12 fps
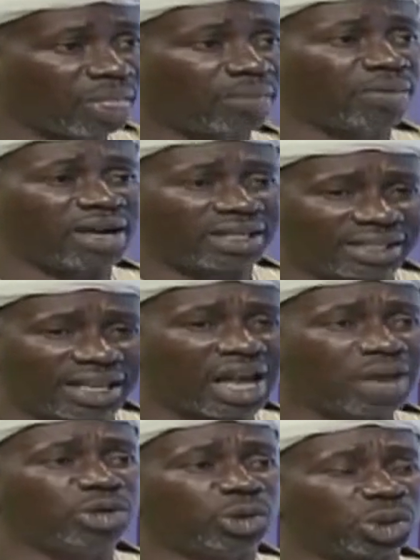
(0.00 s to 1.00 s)
By the
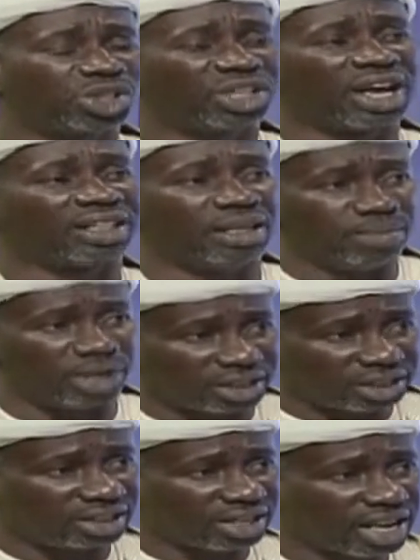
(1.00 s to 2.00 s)
time you share the
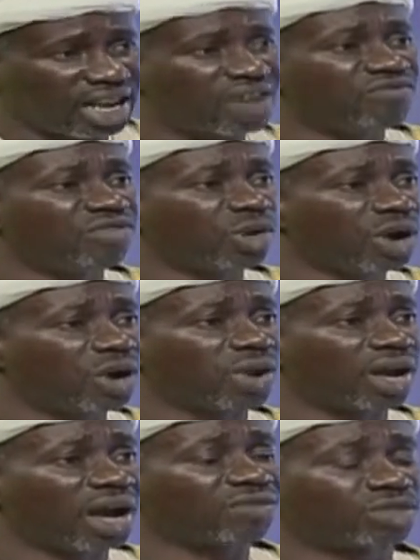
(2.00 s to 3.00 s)
meat, everyone will
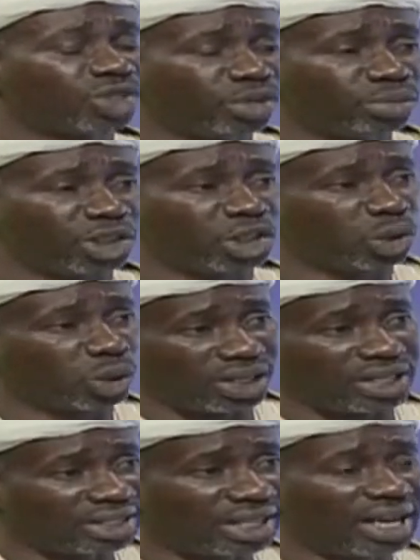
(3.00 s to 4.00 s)
have something to
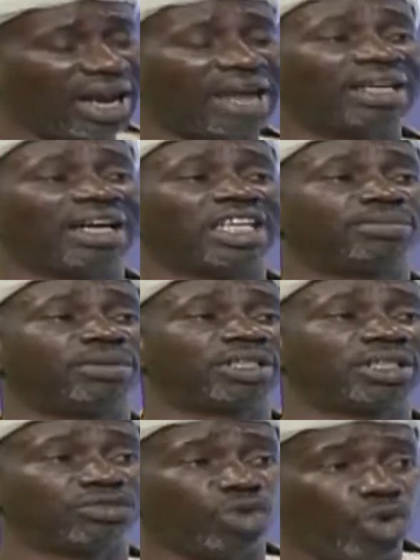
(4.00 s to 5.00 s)
eat at their
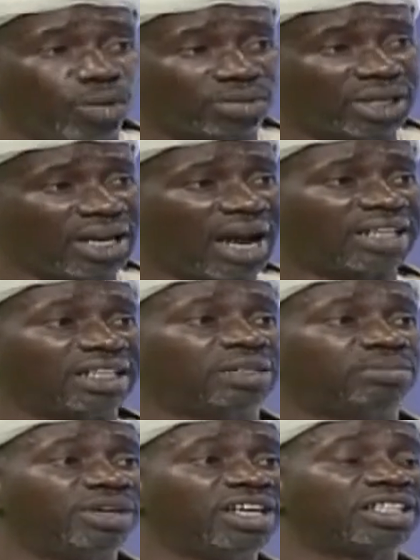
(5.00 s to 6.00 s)
respective home, and
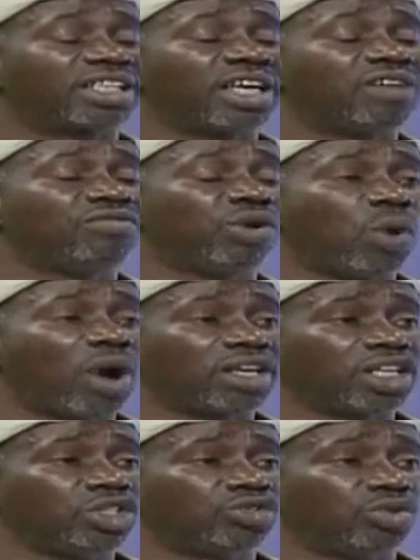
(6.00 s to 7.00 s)
it brings everyone
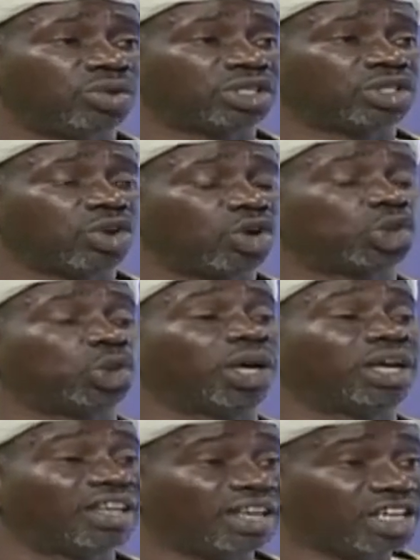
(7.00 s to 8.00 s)
into what is called
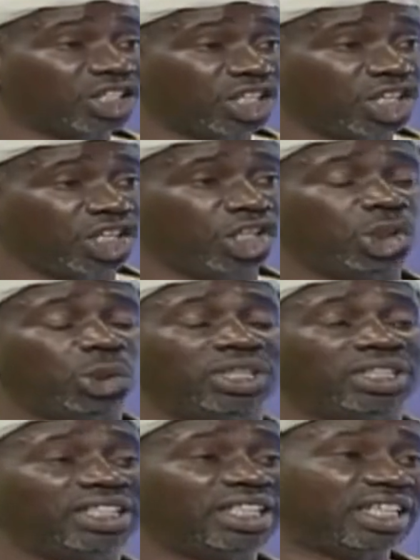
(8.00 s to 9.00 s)
togetherness,
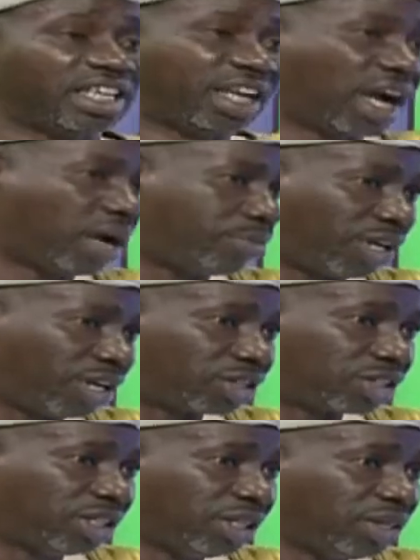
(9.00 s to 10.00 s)
unity, and
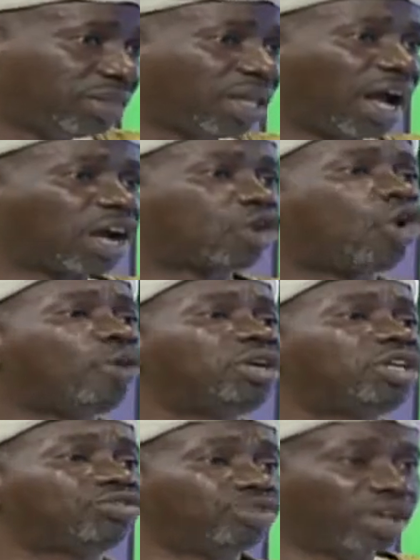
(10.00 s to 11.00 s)
happiness. And
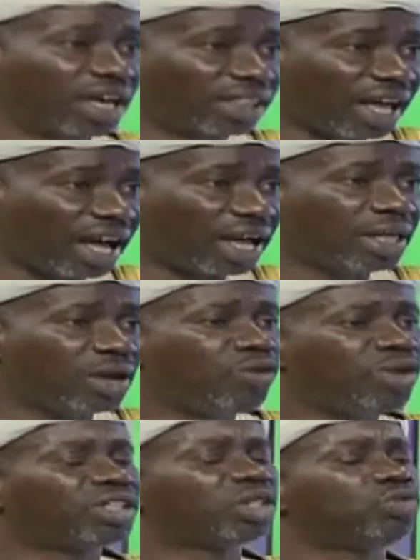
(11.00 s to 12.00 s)
coming together,
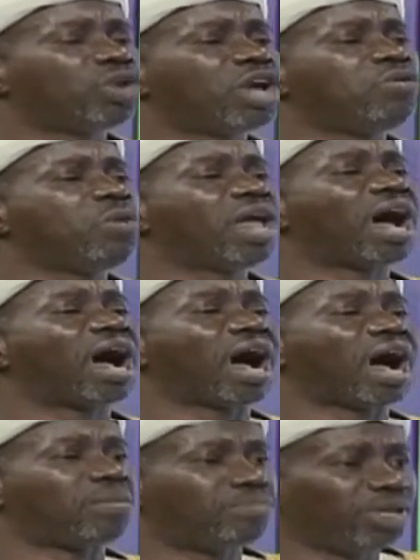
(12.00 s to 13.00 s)
it is when we are
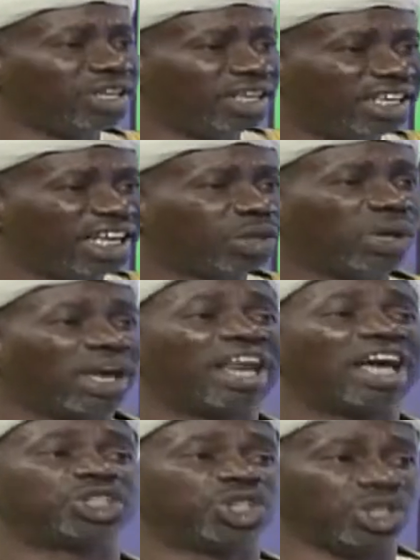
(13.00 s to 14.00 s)
happy that we can
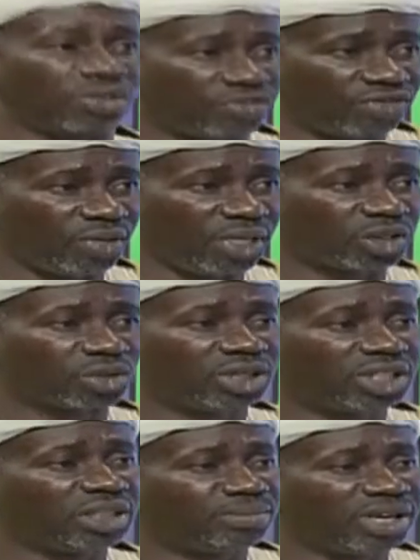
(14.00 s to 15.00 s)
achieve. So
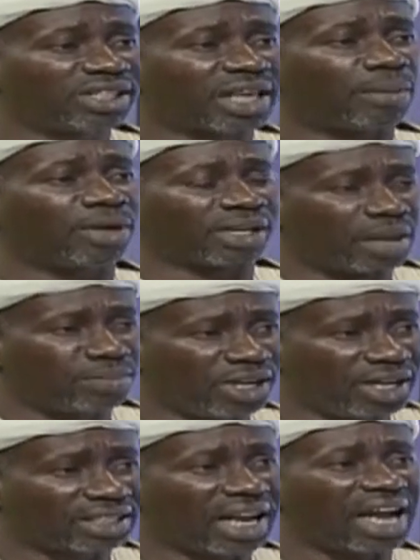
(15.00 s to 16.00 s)
this brings about
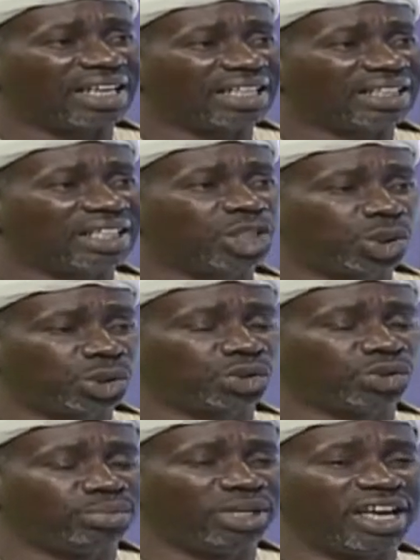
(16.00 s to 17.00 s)
happiness, and it is
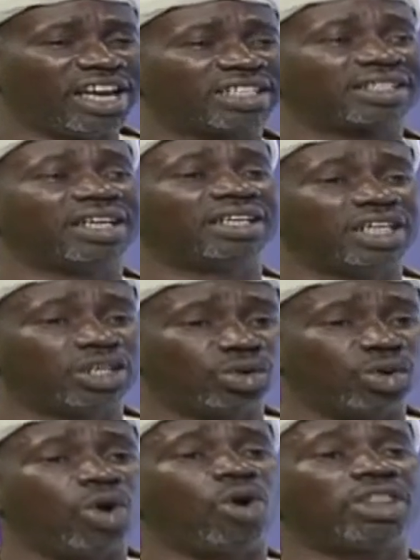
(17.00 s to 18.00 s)
to be extended to
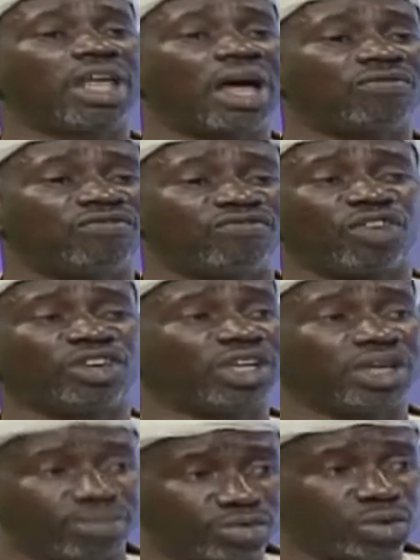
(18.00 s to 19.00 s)
other
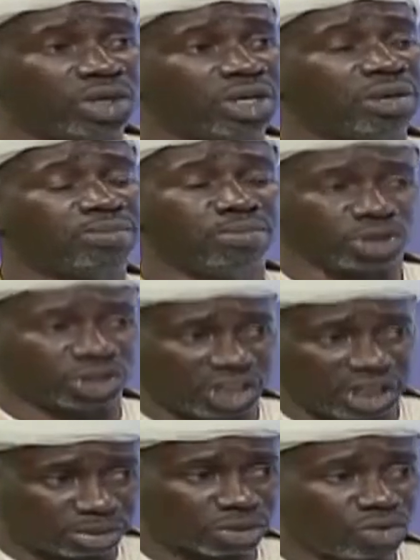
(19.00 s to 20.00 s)
vulnerable
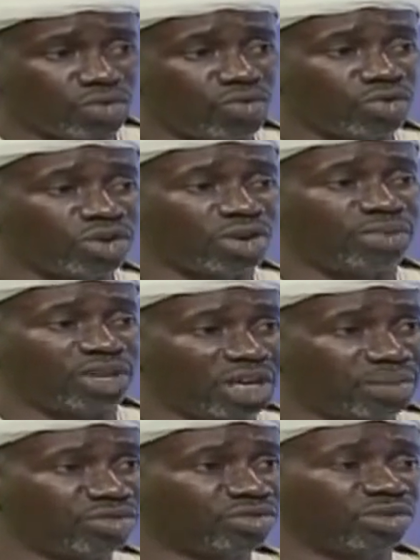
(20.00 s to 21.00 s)
Muslims who will not be
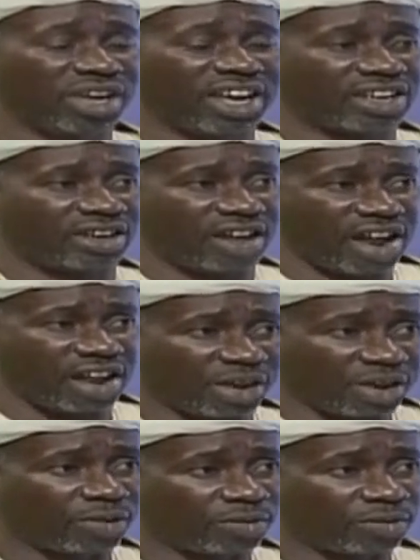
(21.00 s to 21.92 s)
able to get any.